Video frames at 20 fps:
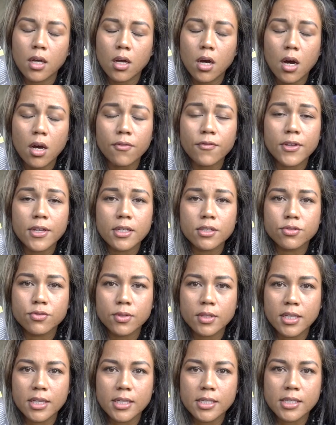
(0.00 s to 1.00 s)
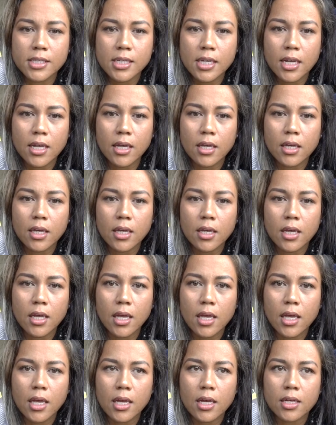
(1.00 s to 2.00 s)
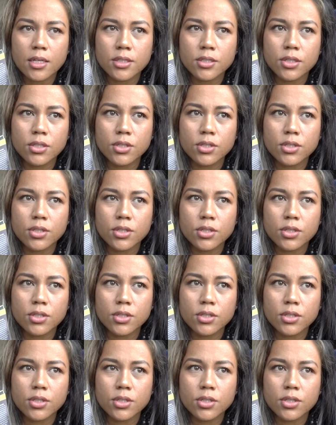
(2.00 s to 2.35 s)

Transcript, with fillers: coffee is really acidic, and